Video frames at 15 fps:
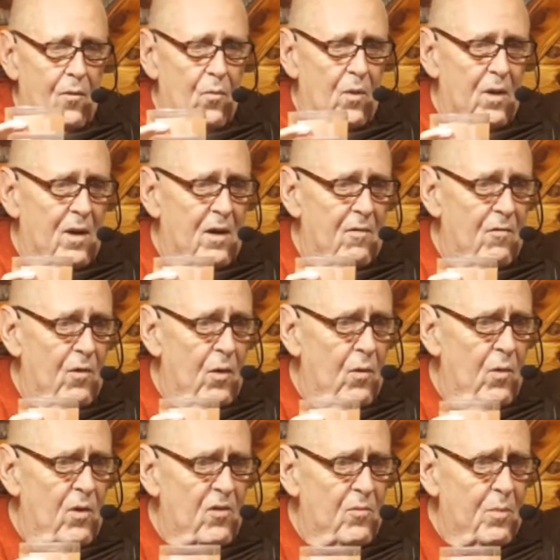Well, I've
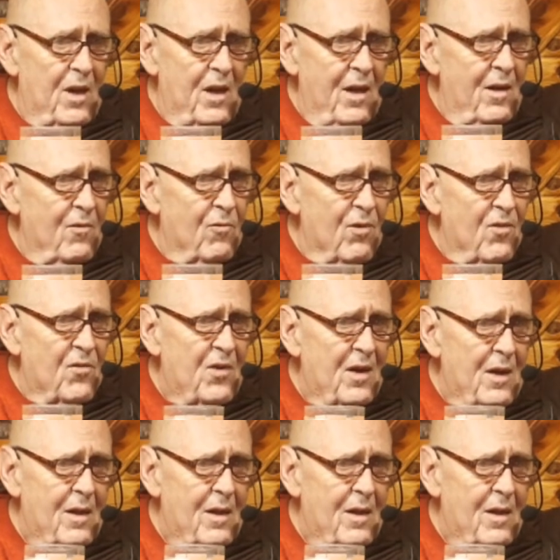always been interested